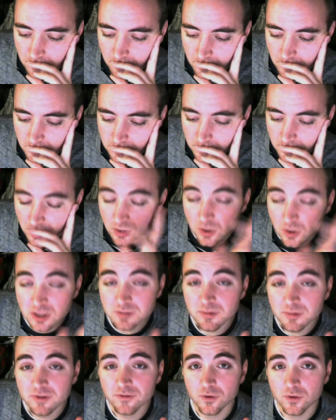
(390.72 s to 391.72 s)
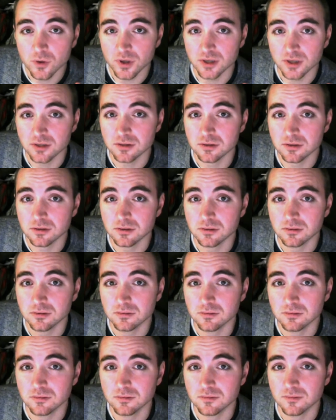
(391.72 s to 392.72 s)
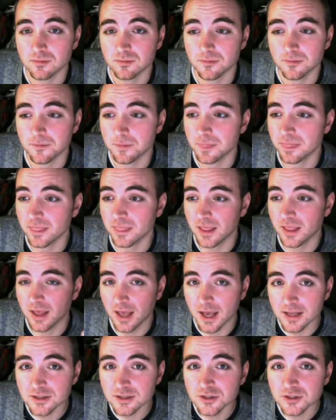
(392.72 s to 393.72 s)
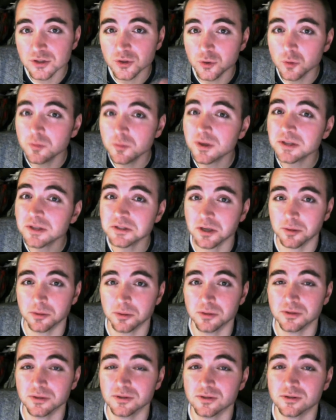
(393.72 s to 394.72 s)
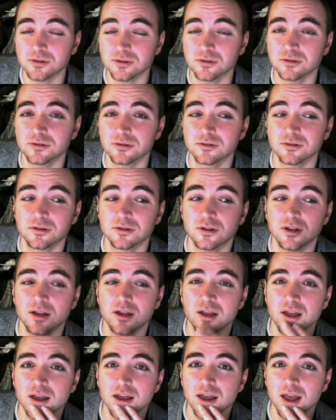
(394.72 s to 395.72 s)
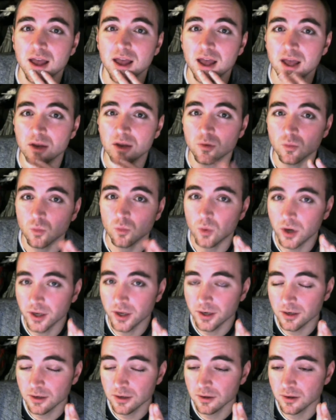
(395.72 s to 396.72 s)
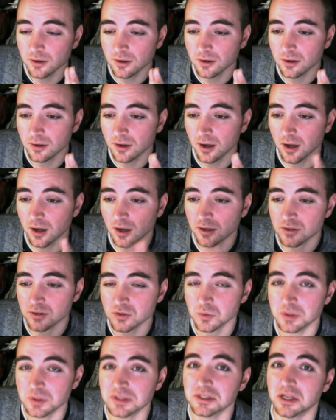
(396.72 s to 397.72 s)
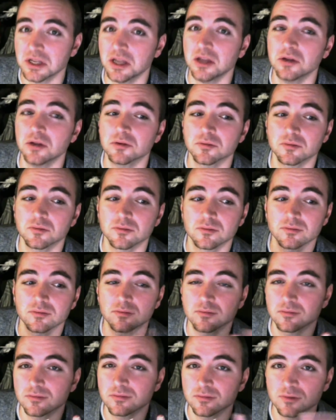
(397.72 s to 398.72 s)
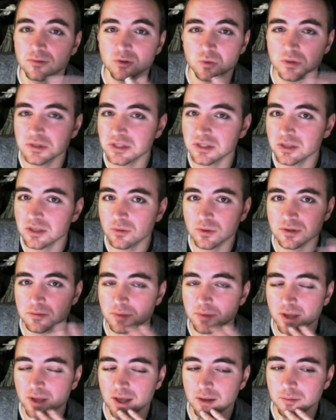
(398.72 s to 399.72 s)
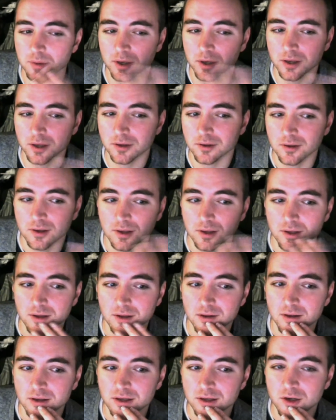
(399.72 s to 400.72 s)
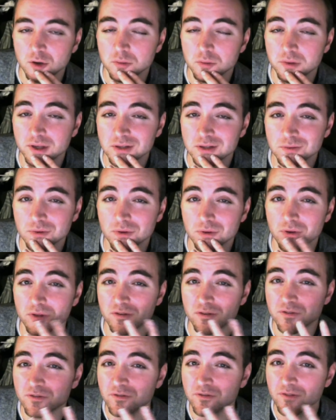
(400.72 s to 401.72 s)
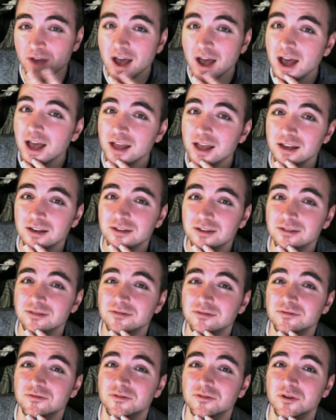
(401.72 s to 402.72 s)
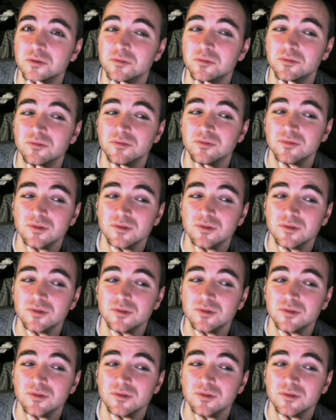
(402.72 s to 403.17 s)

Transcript: So I lost my focus. I had 2 McDoubles and one sweet tea. Sweet tea wasn't bad, but, you know, mixed with all the fat from